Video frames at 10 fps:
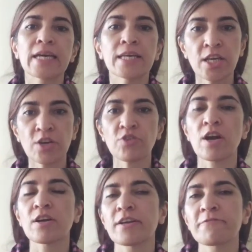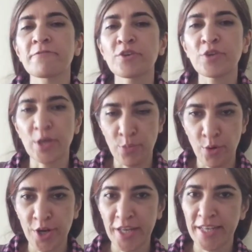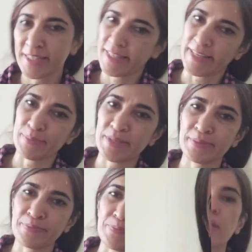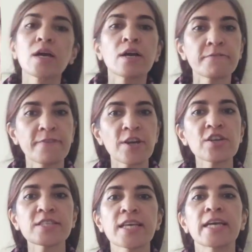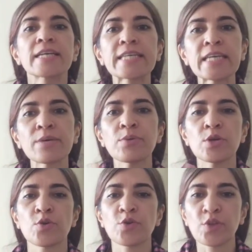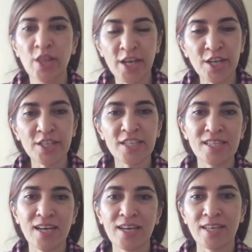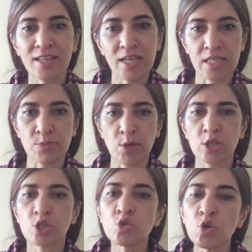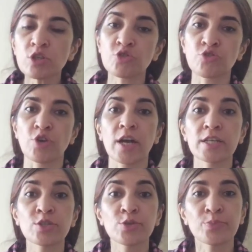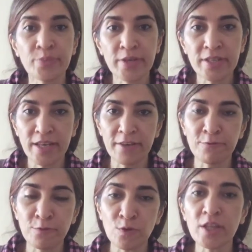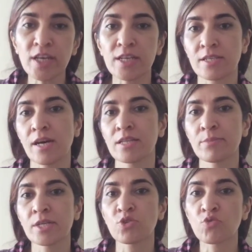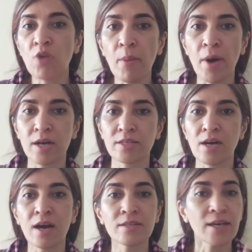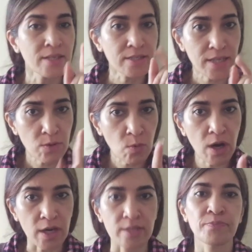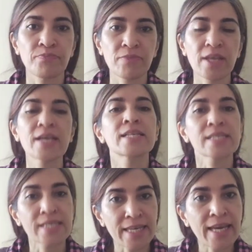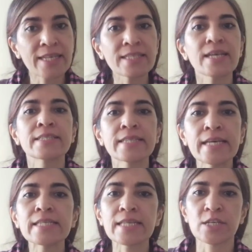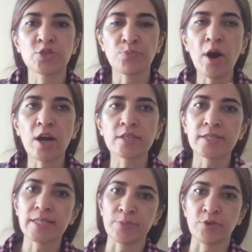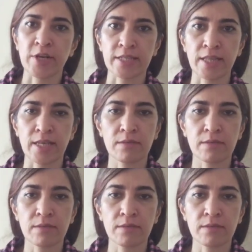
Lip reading: Here are a few important tips. First, keep your learning cycle small. Don't try to build a fully autonomous robot on day one. Second, test each part separately.